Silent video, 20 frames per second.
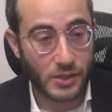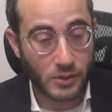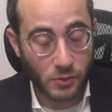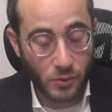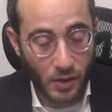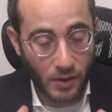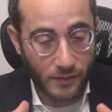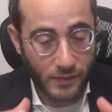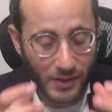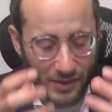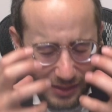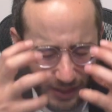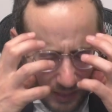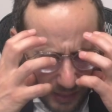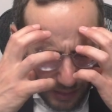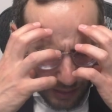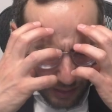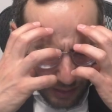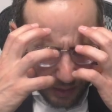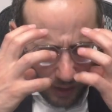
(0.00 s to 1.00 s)
to do uh,
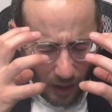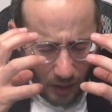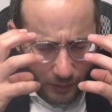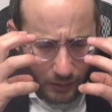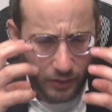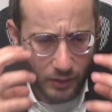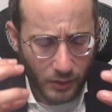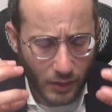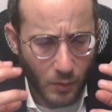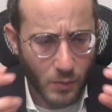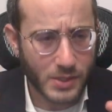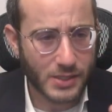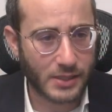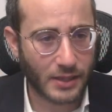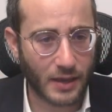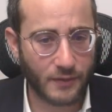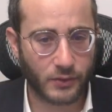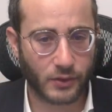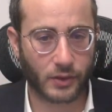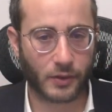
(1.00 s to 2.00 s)
on the lowest
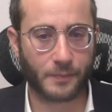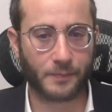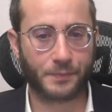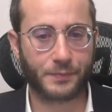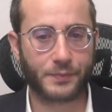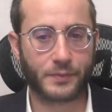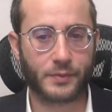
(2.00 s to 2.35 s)
level.